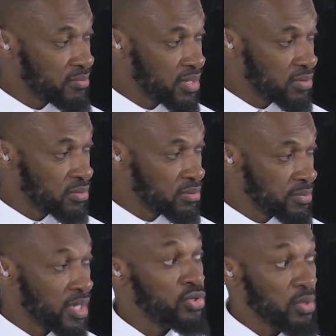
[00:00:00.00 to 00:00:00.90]
meal, but
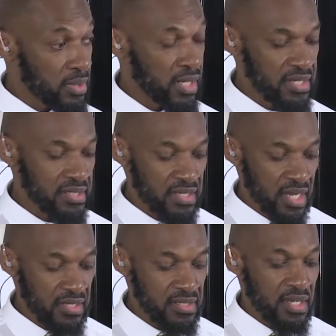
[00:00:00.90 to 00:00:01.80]
I know I'm going to
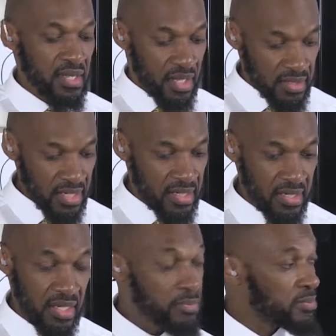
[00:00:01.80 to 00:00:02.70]
exercise. I'll take that
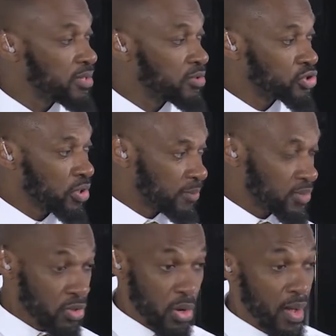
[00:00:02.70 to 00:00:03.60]
and then maybe go shopping
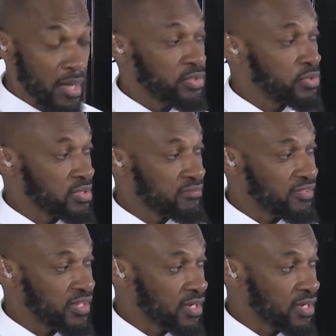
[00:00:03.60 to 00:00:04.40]
or go out and do something